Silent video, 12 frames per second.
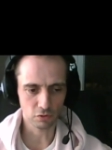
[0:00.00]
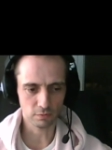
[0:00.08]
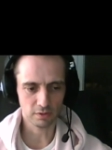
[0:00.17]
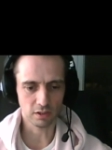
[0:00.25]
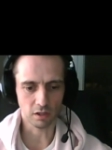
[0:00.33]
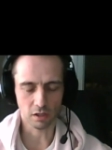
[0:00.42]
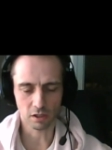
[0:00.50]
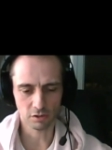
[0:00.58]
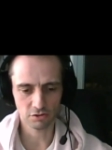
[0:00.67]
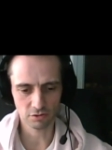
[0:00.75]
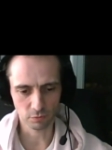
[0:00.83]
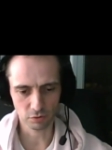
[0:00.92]
with a
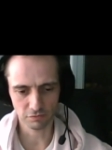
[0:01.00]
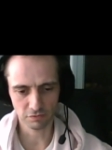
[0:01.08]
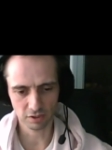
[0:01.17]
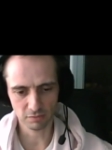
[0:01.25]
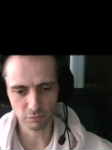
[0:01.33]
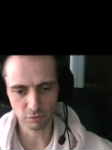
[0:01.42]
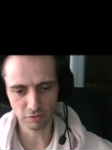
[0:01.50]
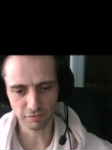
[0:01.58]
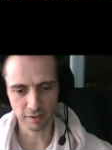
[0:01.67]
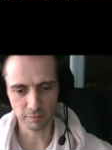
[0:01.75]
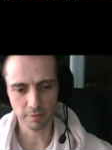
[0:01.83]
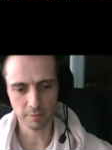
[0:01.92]
large
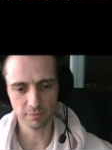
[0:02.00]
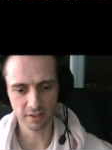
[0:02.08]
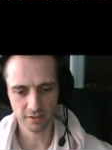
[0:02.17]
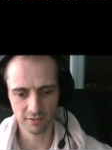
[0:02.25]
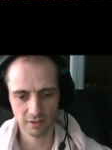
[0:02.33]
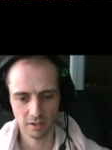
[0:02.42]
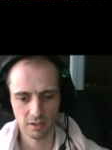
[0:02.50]
modified peptides